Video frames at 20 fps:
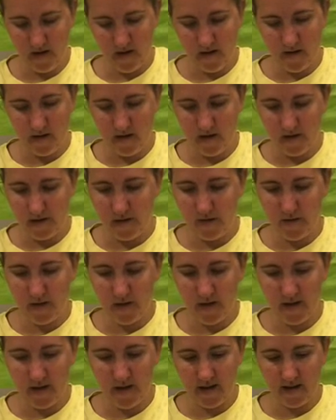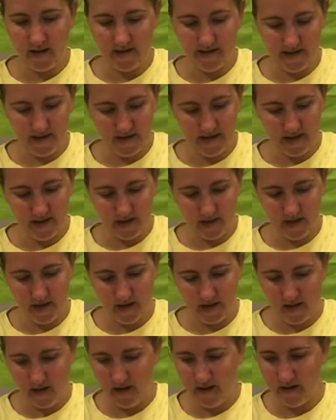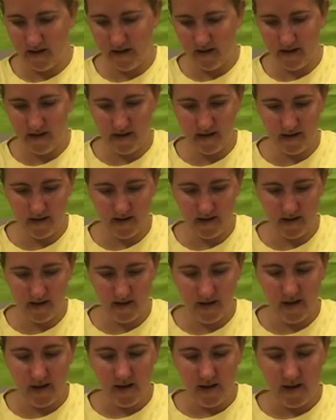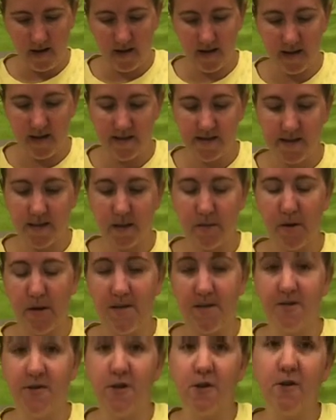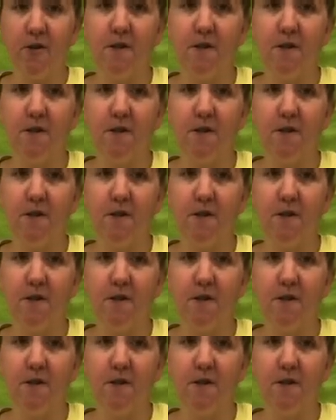then you can stick it on there. The nice thing about a circle